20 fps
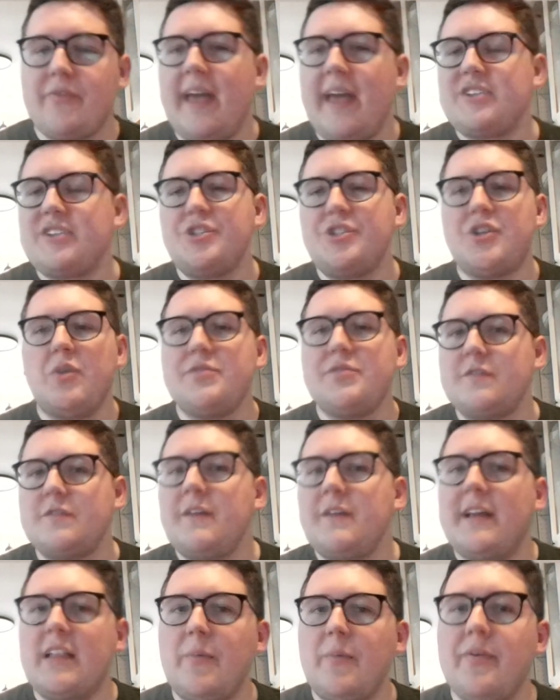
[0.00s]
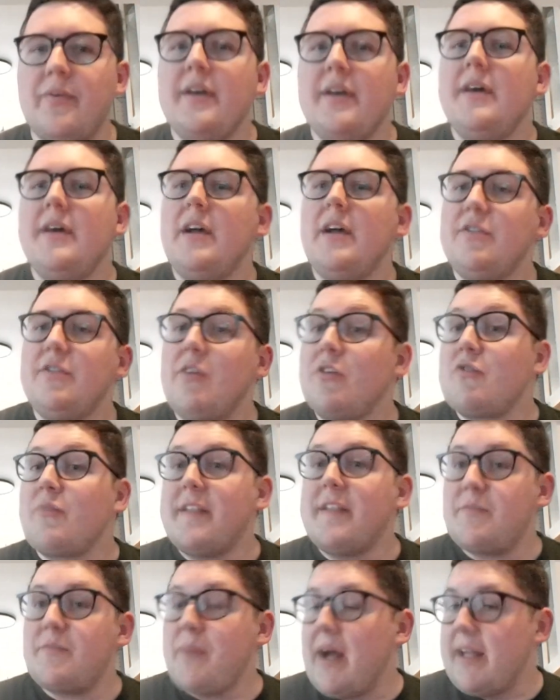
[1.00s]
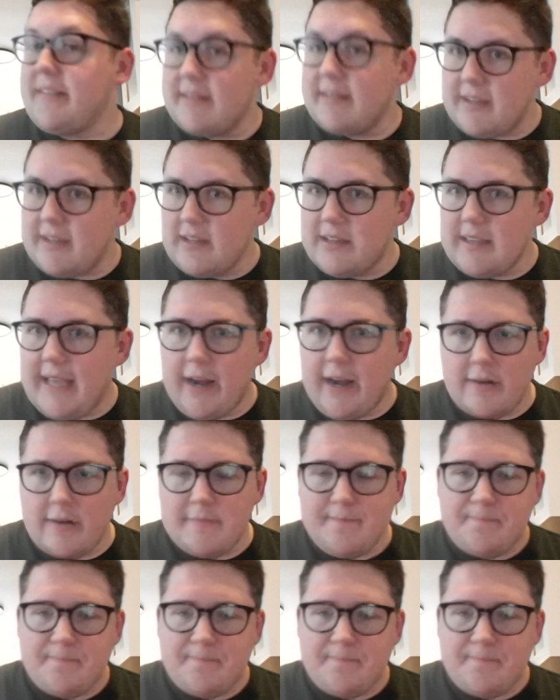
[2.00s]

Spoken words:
They actually don't develop those red spots until later.